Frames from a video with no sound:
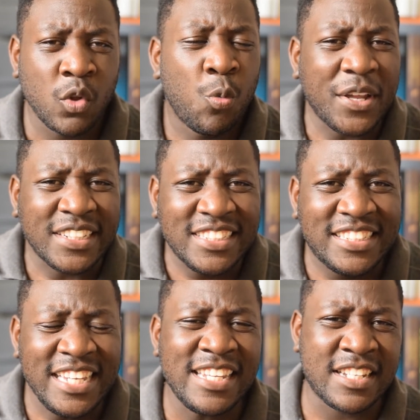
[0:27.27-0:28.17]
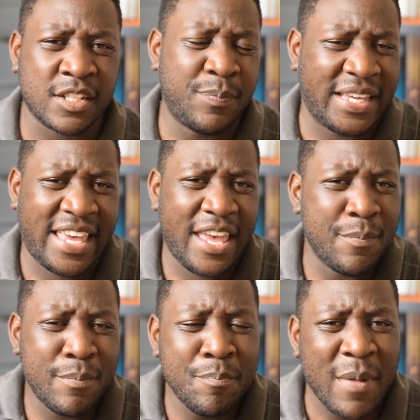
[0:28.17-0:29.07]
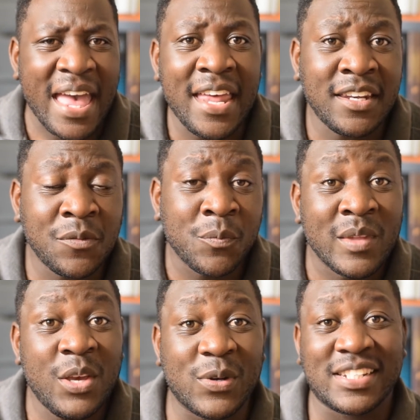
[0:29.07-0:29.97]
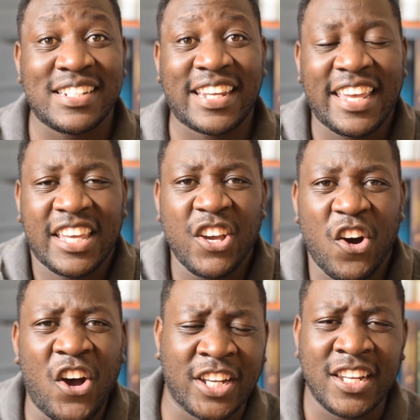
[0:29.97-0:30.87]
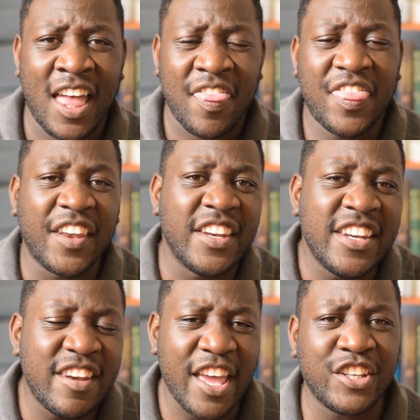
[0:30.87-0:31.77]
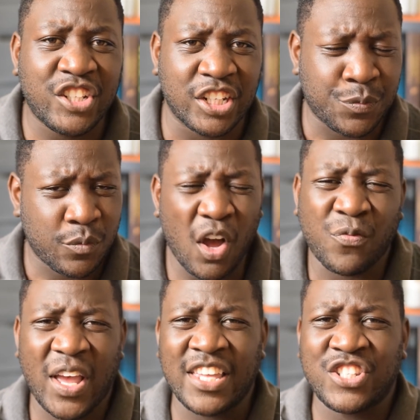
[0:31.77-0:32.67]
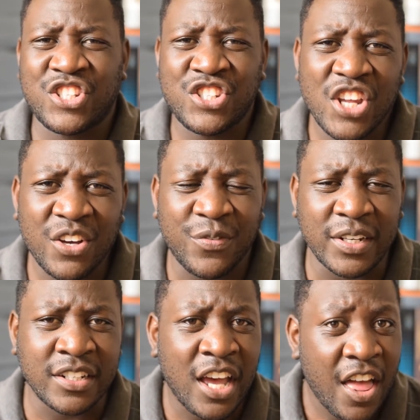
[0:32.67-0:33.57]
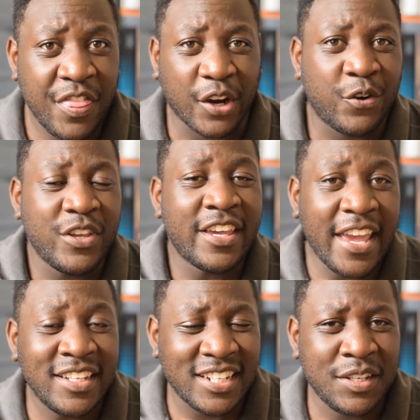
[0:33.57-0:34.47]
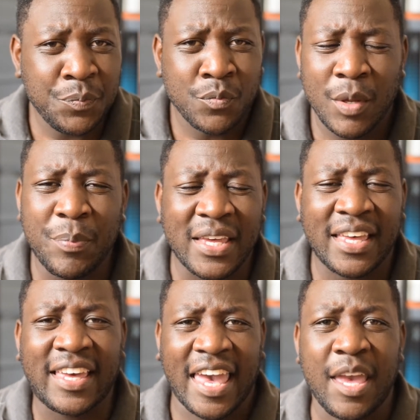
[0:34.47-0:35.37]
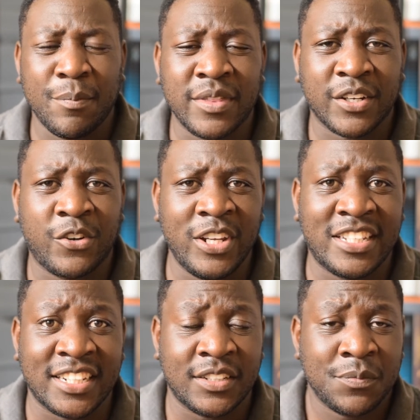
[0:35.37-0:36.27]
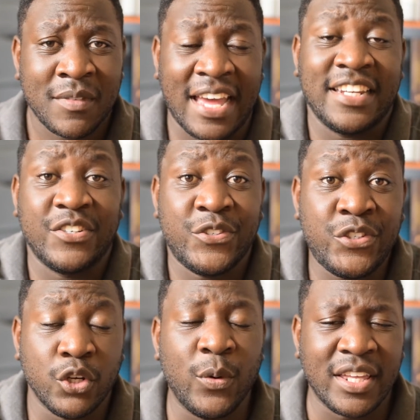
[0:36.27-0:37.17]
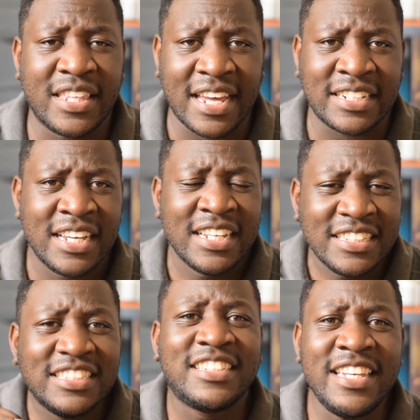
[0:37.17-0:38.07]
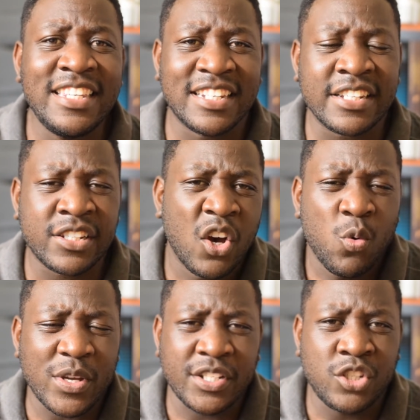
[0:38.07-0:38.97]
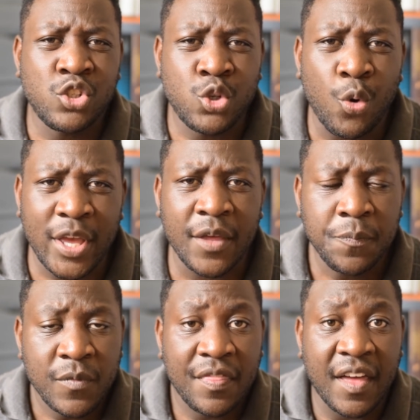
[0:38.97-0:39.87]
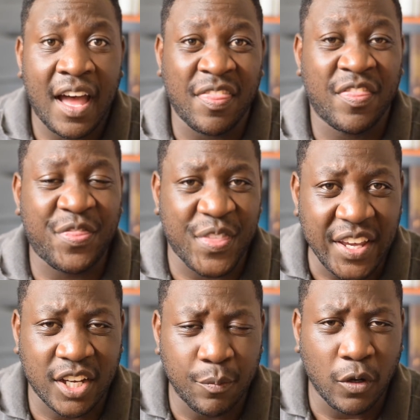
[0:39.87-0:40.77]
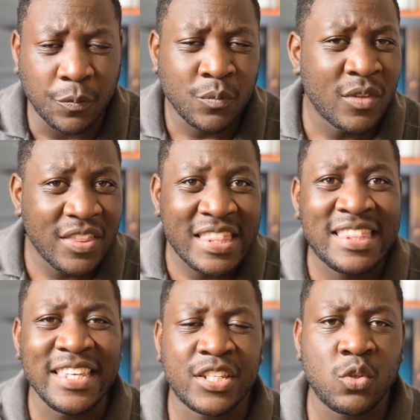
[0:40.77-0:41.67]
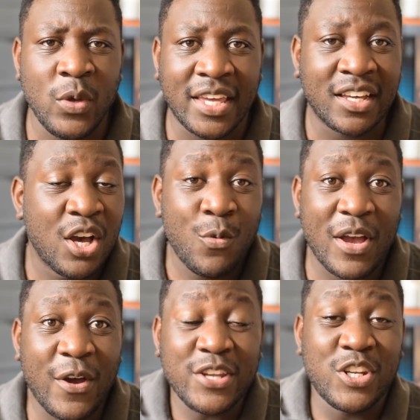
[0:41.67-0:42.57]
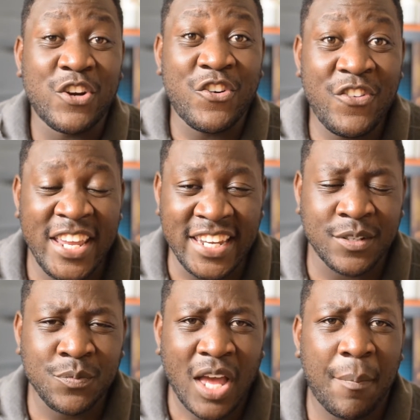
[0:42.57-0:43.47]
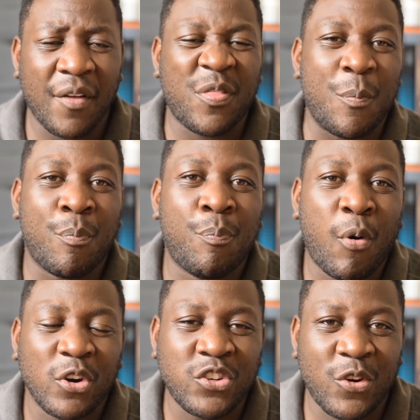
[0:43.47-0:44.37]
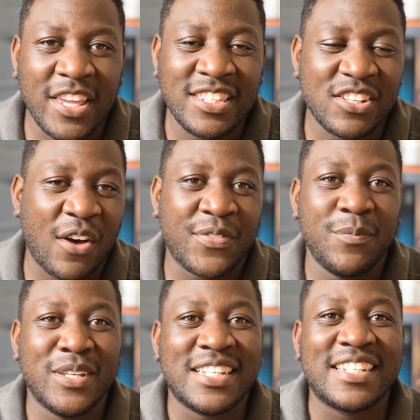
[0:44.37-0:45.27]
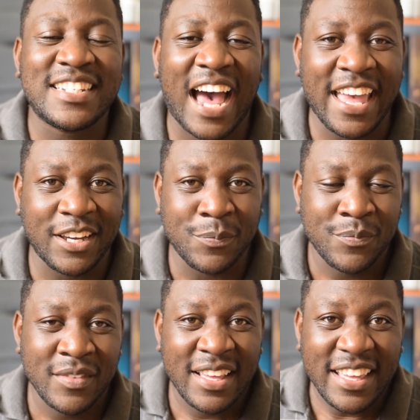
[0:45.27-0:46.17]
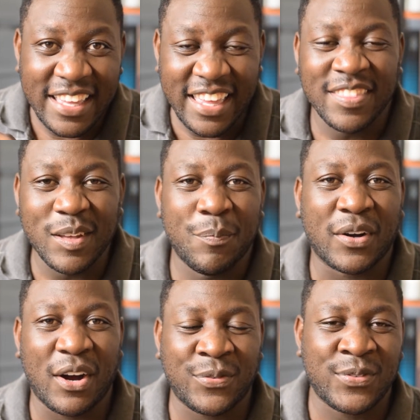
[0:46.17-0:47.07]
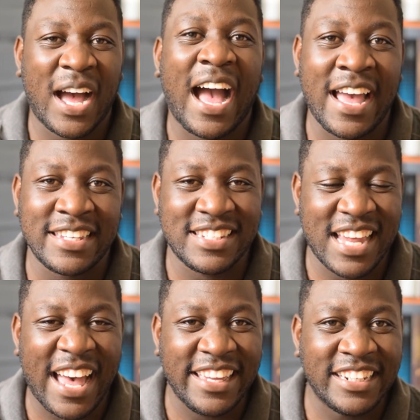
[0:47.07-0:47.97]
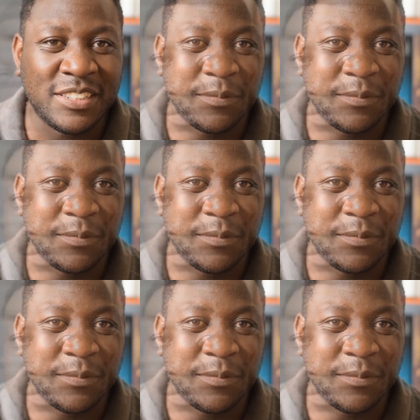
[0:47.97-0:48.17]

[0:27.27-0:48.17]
When Jesus became man, he was taking on the nature of a servant. The Creator became the creature, and in doing that, Jesus was doing the unthinkable. This week, we're going to read about the portraits of the Messiah in the book of Isaiah.